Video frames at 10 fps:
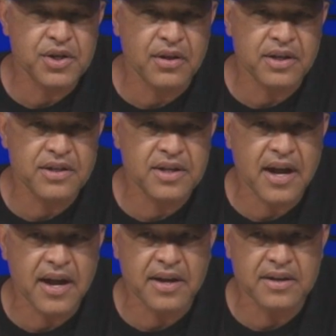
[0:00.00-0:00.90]
these
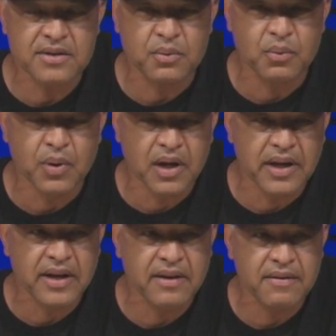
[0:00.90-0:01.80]
guys
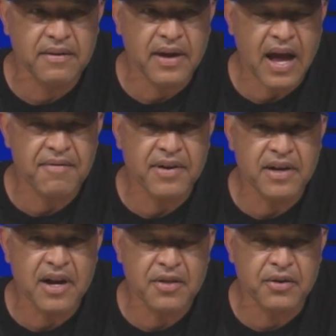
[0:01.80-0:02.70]
really have
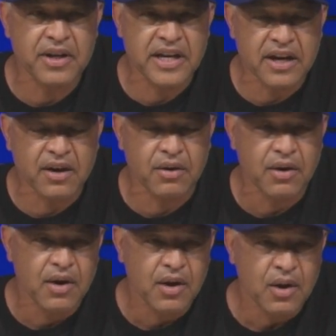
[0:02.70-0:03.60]
another gear
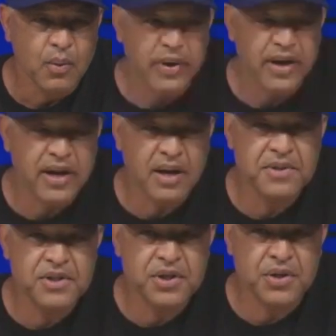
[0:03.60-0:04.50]
when it
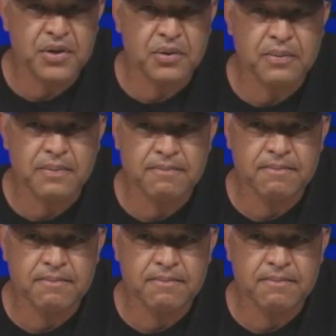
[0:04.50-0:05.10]
comes to